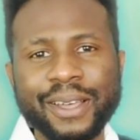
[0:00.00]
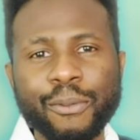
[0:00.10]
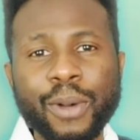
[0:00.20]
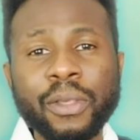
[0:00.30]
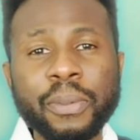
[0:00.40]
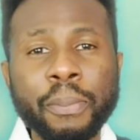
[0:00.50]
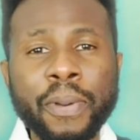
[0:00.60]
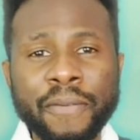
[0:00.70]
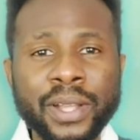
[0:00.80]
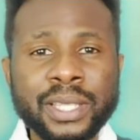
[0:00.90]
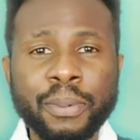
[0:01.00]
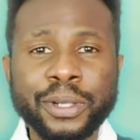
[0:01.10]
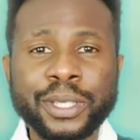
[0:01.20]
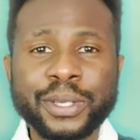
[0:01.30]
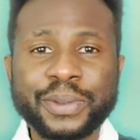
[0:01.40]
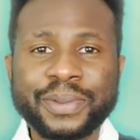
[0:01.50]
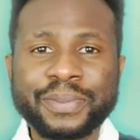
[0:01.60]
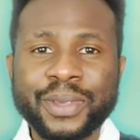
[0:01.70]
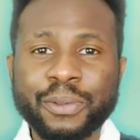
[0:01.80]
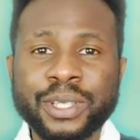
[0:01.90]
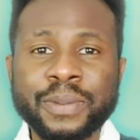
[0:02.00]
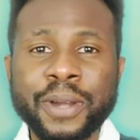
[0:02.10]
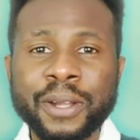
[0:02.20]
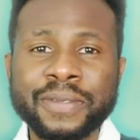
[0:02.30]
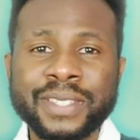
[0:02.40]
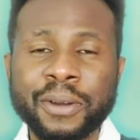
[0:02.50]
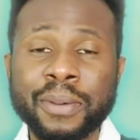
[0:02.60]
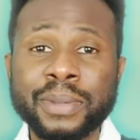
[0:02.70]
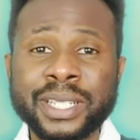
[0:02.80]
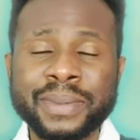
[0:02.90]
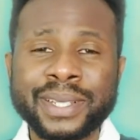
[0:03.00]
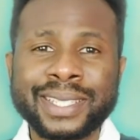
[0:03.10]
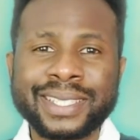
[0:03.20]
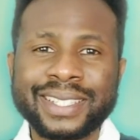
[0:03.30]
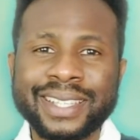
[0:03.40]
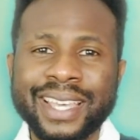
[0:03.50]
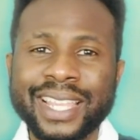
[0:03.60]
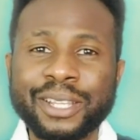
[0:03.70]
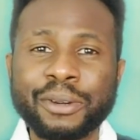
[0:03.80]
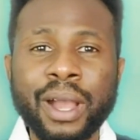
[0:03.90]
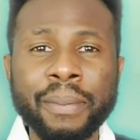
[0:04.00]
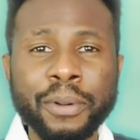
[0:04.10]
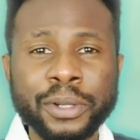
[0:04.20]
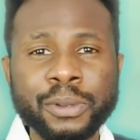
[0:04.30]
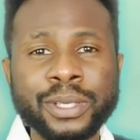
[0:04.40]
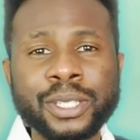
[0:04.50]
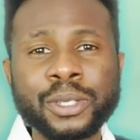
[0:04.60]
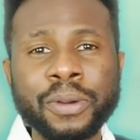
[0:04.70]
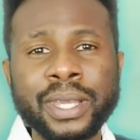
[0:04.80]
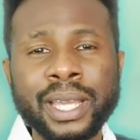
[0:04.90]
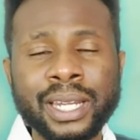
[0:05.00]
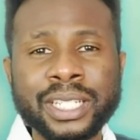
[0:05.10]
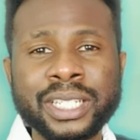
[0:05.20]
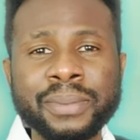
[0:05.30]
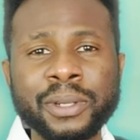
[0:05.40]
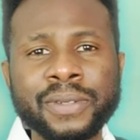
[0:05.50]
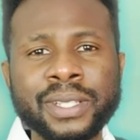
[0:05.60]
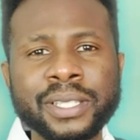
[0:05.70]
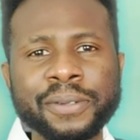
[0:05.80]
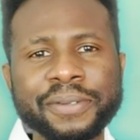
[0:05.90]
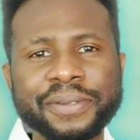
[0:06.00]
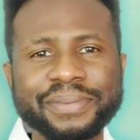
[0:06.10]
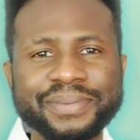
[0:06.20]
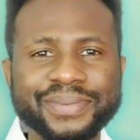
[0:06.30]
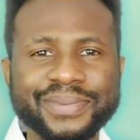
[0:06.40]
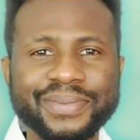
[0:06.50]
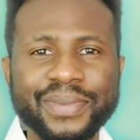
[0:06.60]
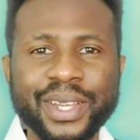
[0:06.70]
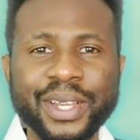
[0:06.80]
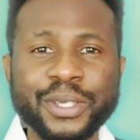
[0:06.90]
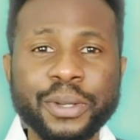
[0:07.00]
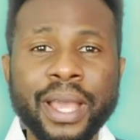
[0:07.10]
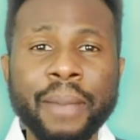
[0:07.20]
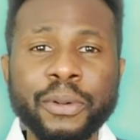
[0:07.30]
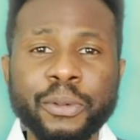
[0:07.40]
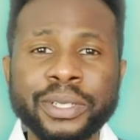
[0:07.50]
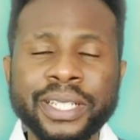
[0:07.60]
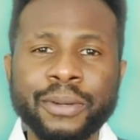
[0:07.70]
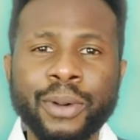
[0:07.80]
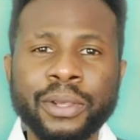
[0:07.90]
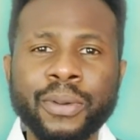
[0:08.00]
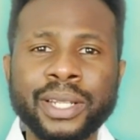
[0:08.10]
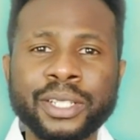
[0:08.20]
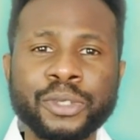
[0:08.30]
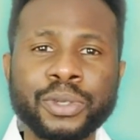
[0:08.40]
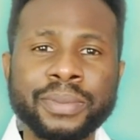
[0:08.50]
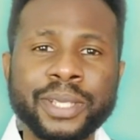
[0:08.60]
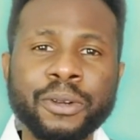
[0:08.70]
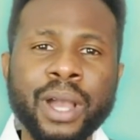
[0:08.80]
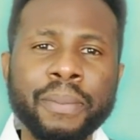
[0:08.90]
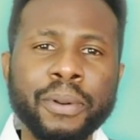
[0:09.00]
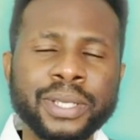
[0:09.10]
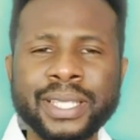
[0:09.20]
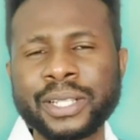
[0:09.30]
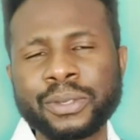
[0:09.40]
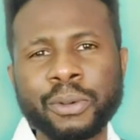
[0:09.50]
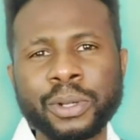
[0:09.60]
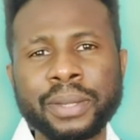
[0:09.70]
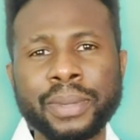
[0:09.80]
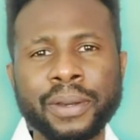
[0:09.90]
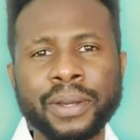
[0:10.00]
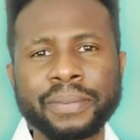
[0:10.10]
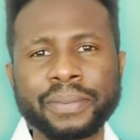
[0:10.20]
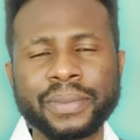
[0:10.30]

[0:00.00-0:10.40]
While the perfect pot was proud of his accomplishments, the crackpot was sorry and ashamed of itself. So it happened one day while they were at the stream, the crackpot said to the water bearer,